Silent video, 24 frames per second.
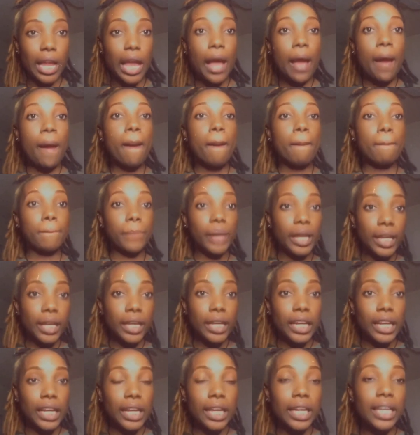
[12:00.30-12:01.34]

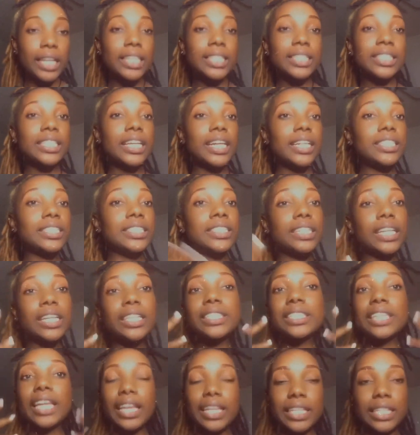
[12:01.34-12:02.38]
meaning it
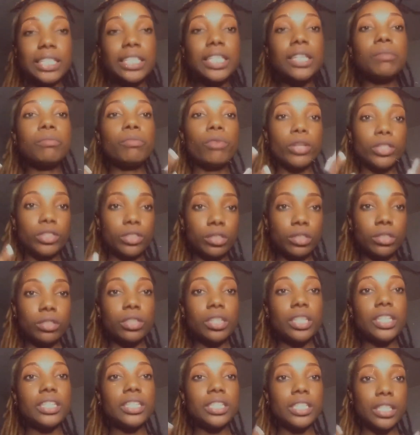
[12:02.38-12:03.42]
takes in moisture
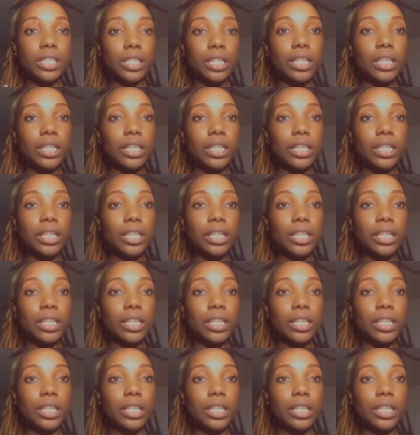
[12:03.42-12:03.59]
easily.